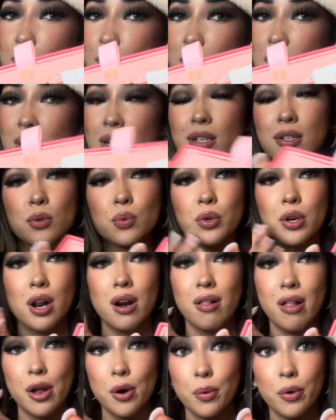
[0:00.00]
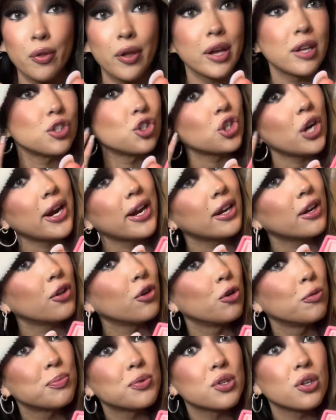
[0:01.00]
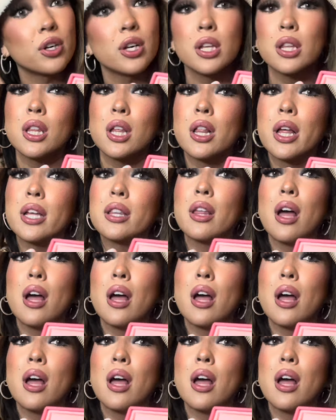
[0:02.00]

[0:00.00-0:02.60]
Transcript: because we're not allowed to wear like giant hoops or anything like